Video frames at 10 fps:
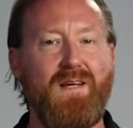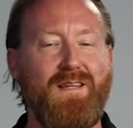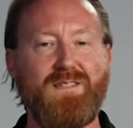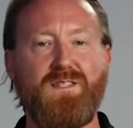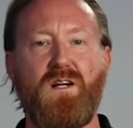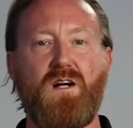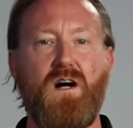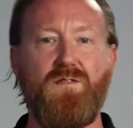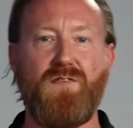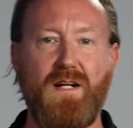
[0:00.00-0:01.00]
That's not a
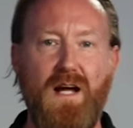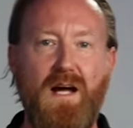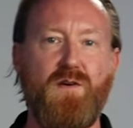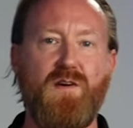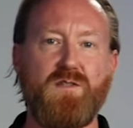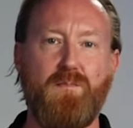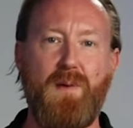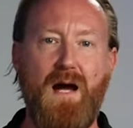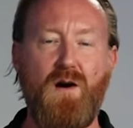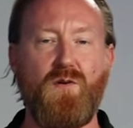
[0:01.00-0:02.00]
confident guy who has
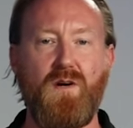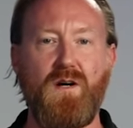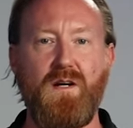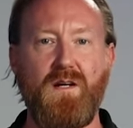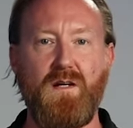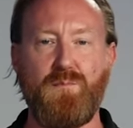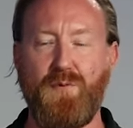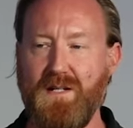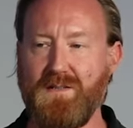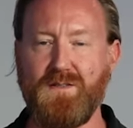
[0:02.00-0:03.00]
power and
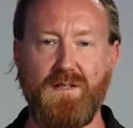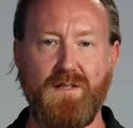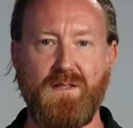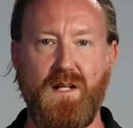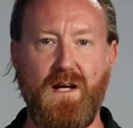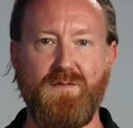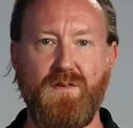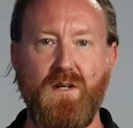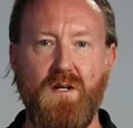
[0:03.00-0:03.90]
presence in his life.